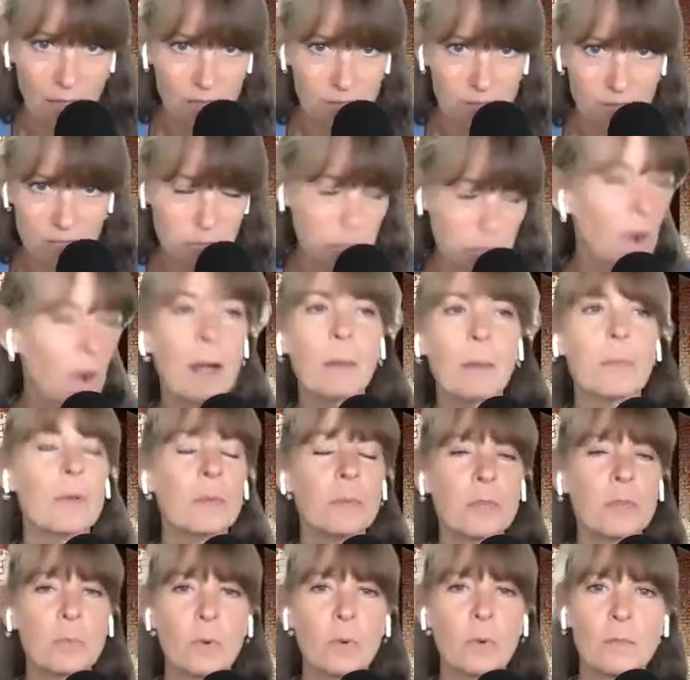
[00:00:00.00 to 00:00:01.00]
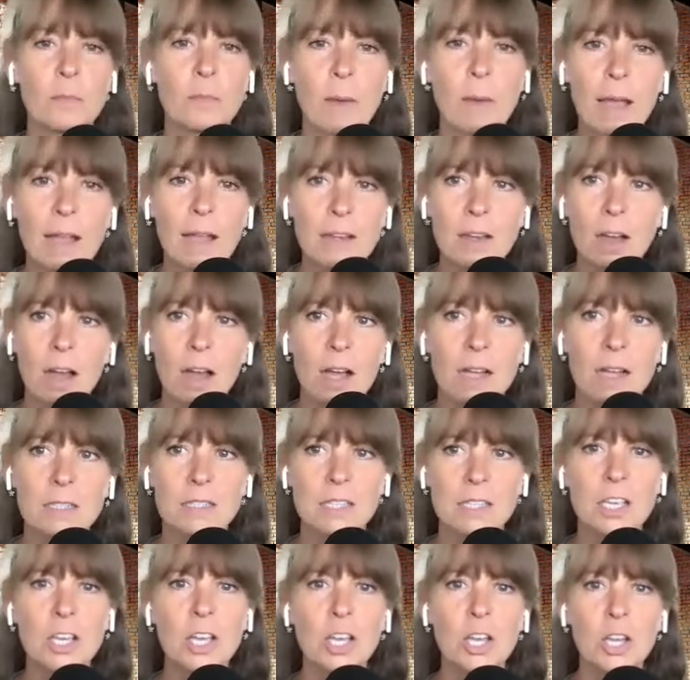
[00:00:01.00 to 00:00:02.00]
have this problem with one of my
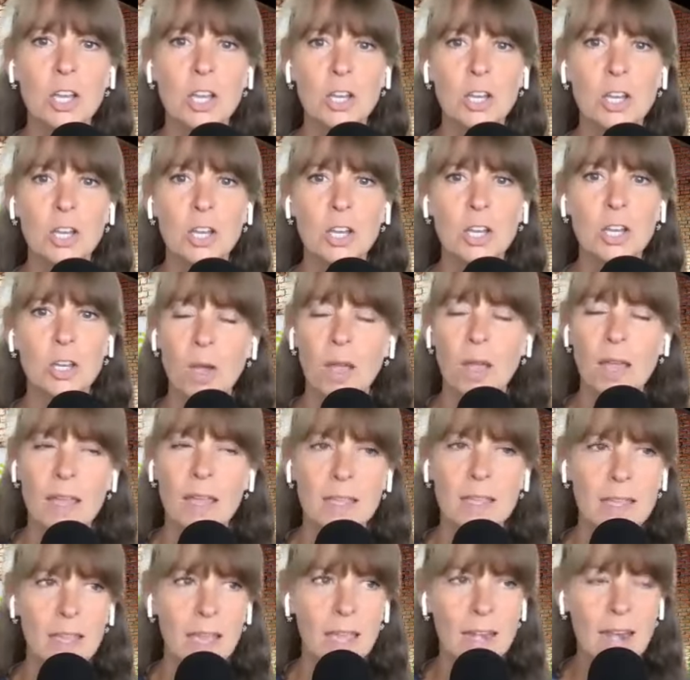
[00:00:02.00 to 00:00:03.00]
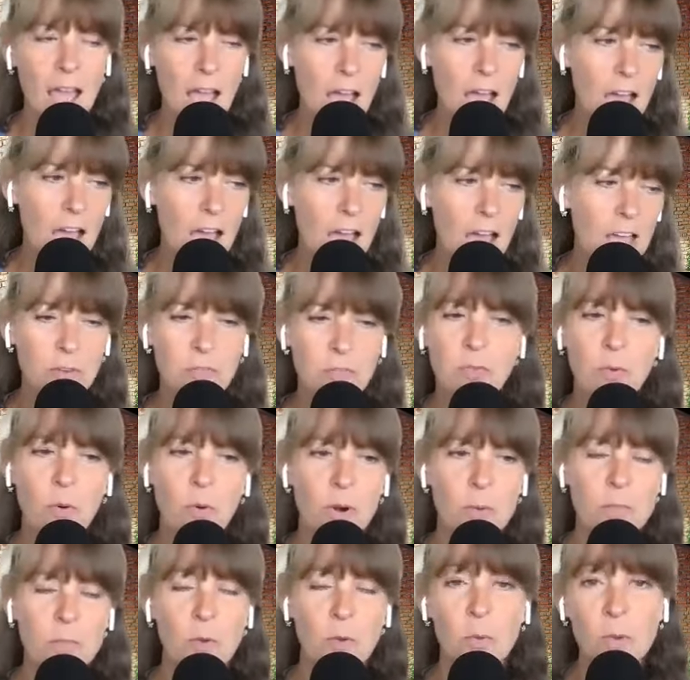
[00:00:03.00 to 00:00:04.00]
dogs who cannot
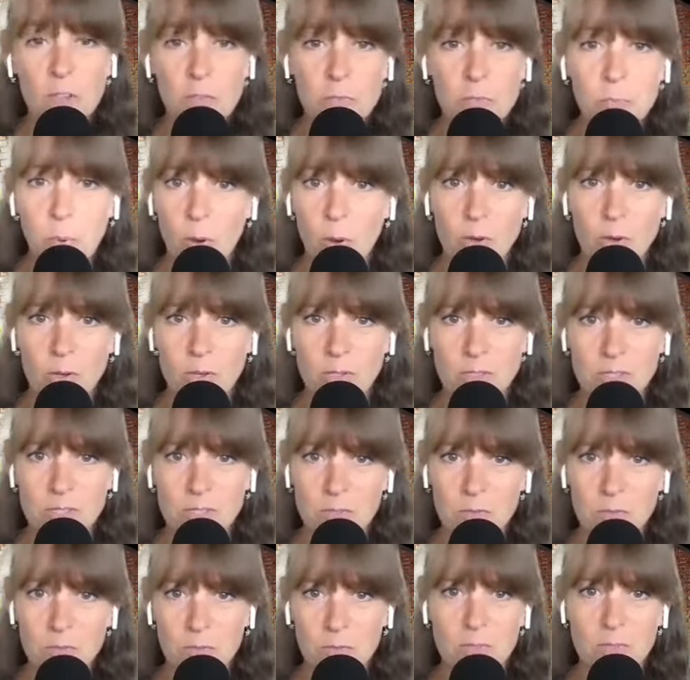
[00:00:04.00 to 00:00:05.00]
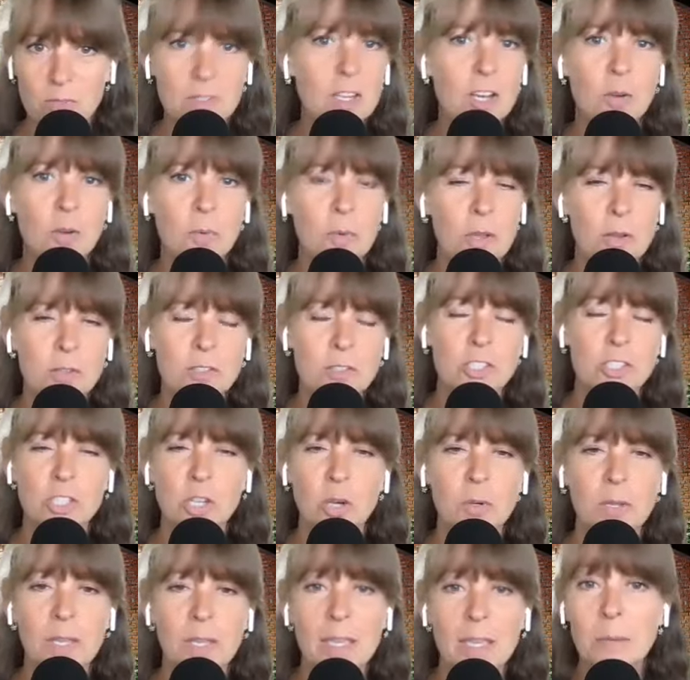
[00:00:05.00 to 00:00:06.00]
perform the weave pulls. You know, we always
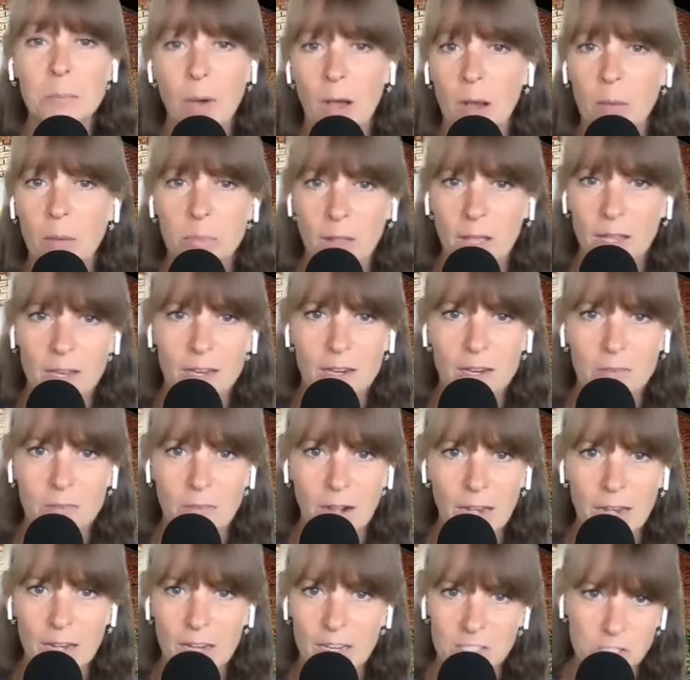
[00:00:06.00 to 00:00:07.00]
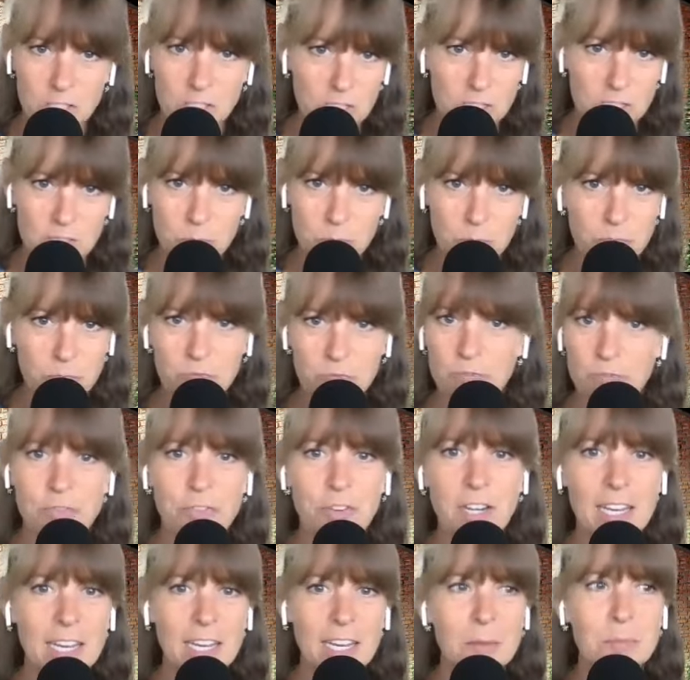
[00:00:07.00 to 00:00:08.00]
joke, in public, right? Because she's
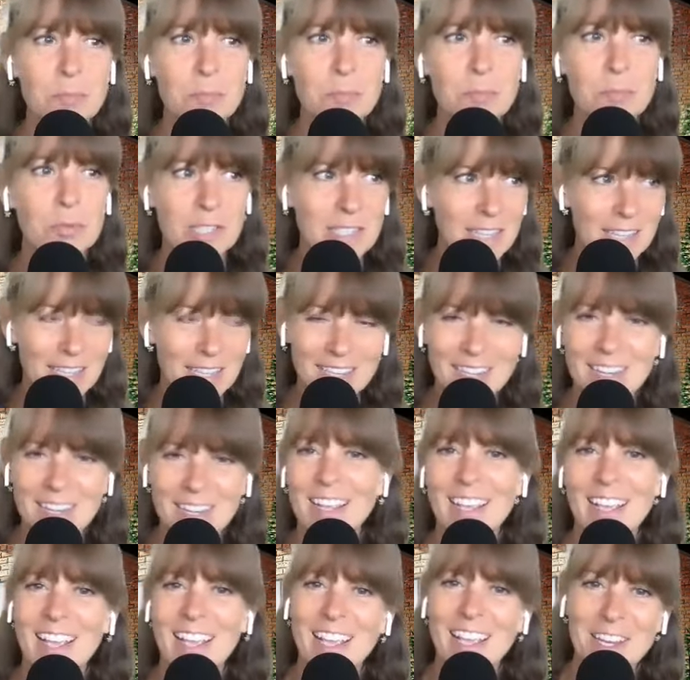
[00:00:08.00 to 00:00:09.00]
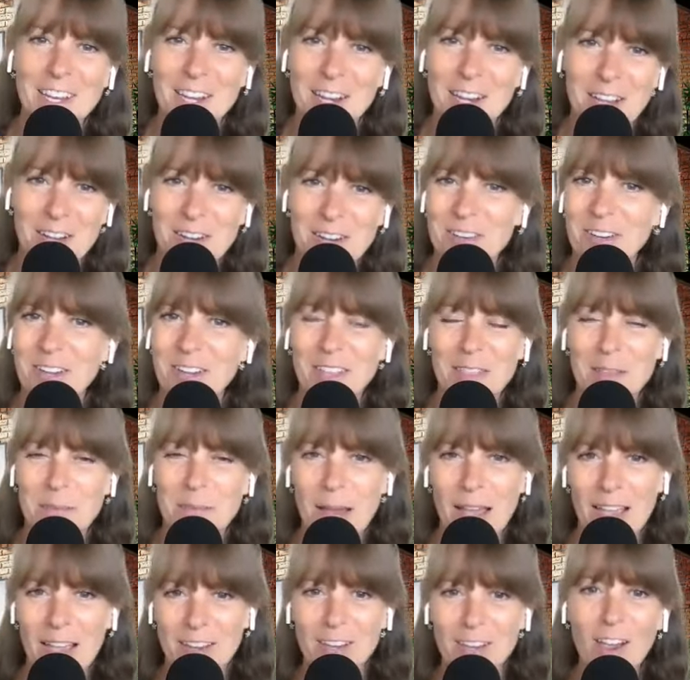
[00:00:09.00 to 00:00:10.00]
freaking brilliant, you know, in the
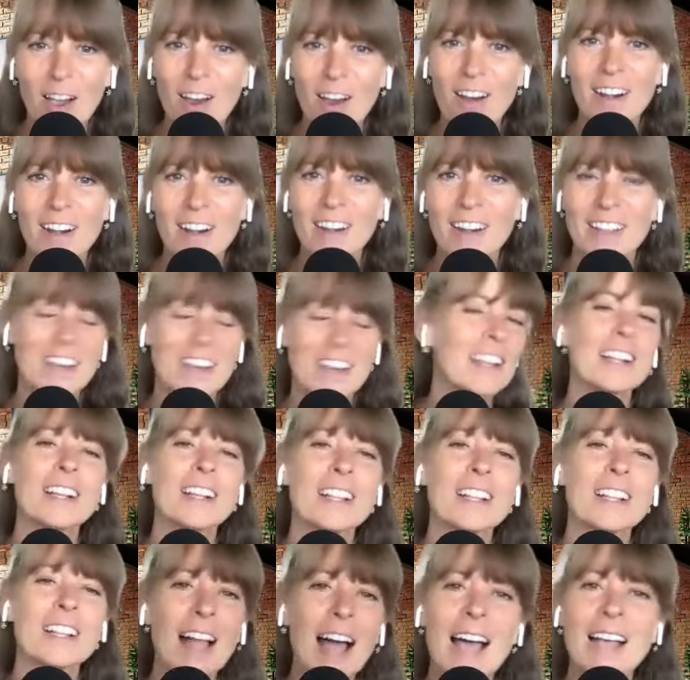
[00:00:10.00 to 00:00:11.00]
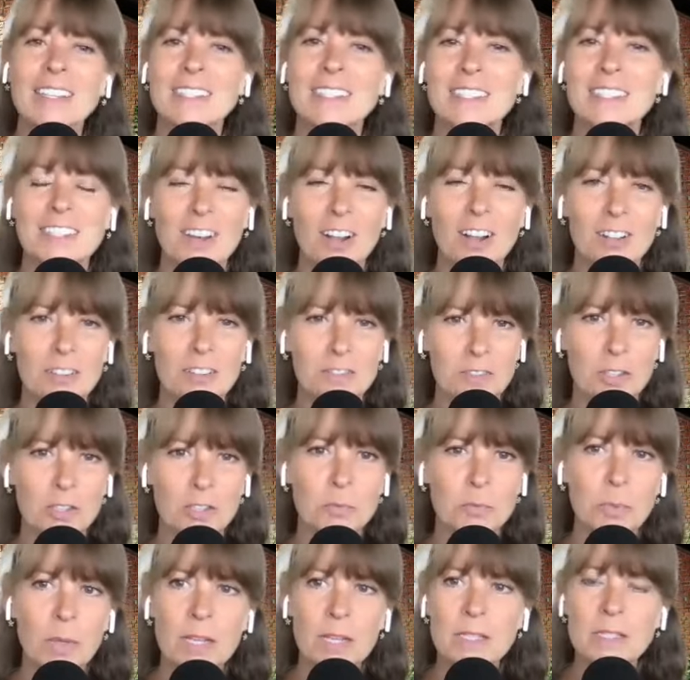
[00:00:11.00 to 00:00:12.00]
backyard and in class and all of
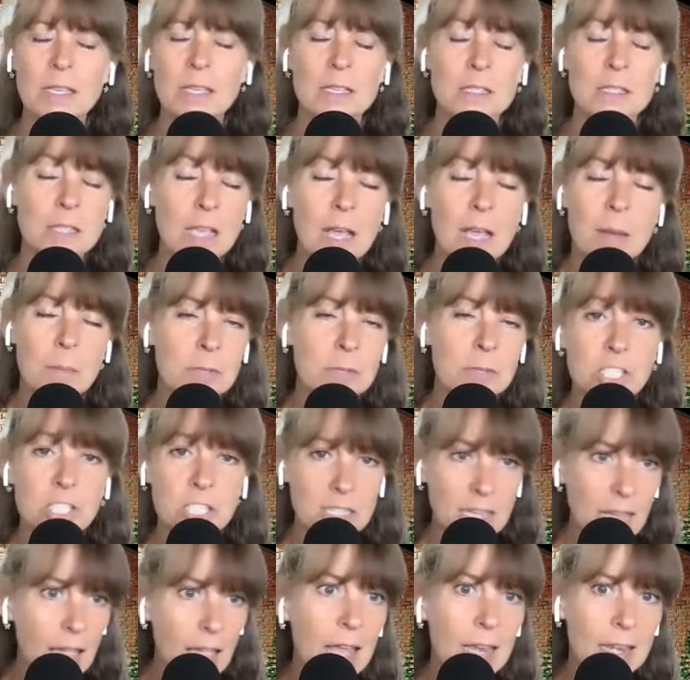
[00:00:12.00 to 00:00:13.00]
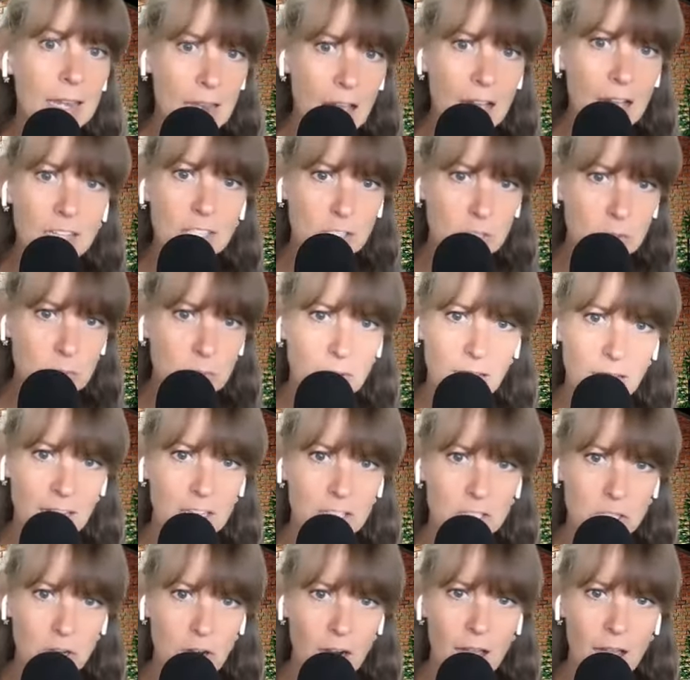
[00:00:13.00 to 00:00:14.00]
those places, but she cannot do it at
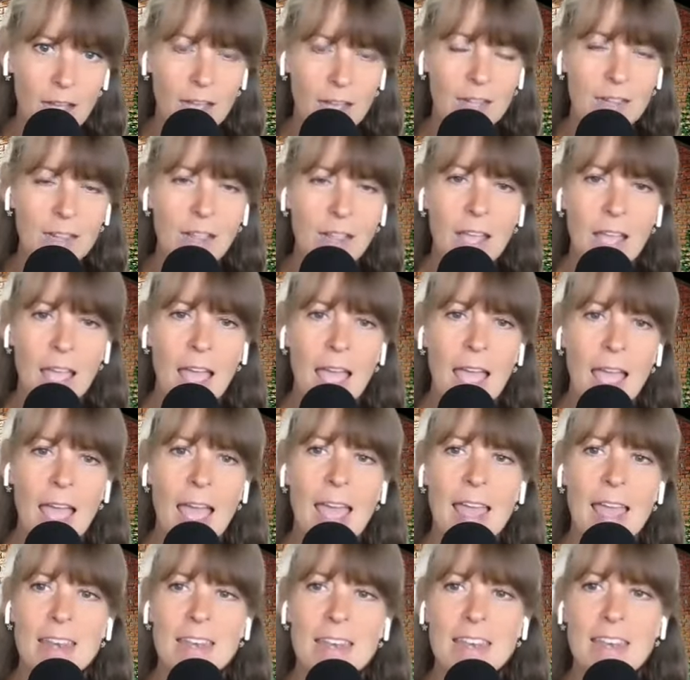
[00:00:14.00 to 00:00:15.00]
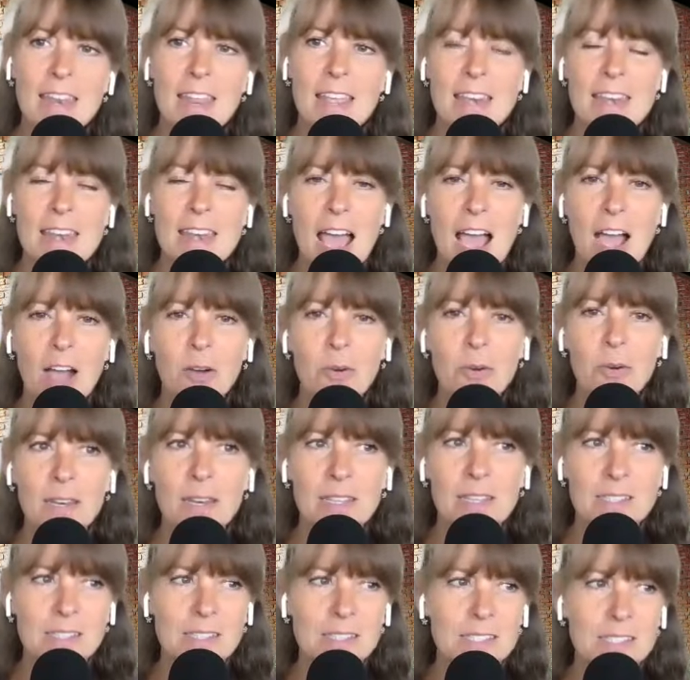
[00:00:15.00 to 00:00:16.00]
a trial. And now it
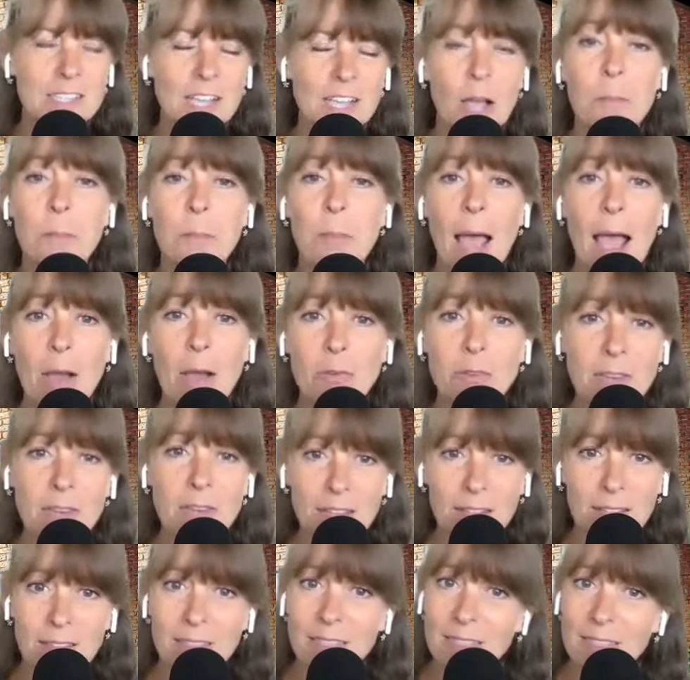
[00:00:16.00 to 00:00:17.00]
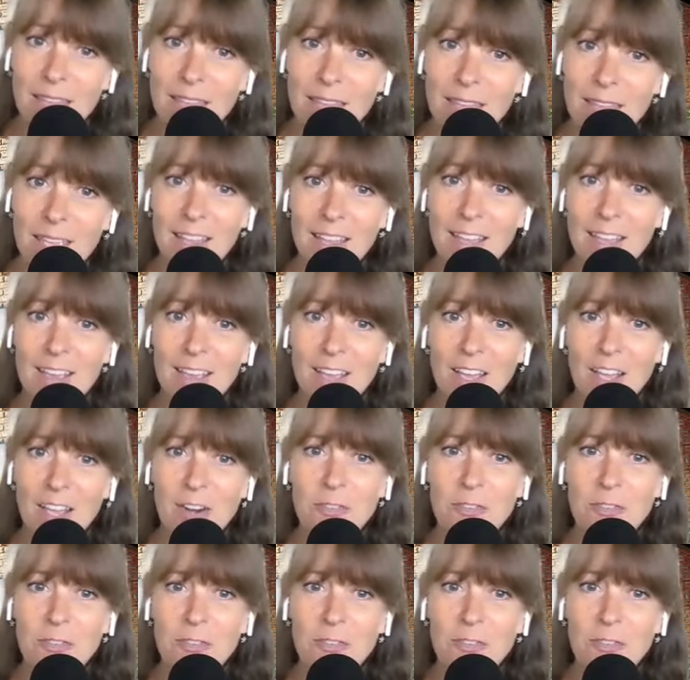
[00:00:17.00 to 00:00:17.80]
is this compounding thing,